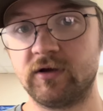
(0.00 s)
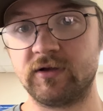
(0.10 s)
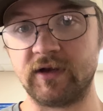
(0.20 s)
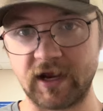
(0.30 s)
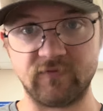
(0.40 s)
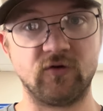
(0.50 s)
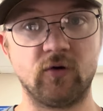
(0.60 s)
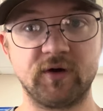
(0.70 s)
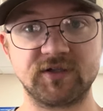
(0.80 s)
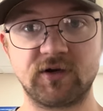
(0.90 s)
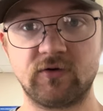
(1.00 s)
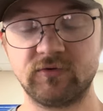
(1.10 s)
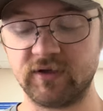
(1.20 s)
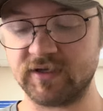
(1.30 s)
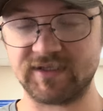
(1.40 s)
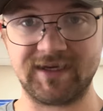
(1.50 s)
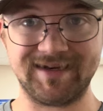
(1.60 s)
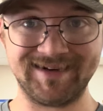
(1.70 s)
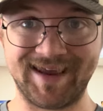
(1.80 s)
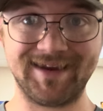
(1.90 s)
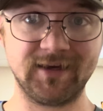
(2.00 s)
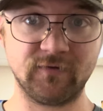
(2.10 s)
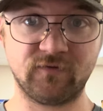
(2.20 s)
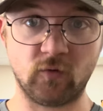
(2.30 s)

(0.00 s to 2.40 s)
native growing zone that is a native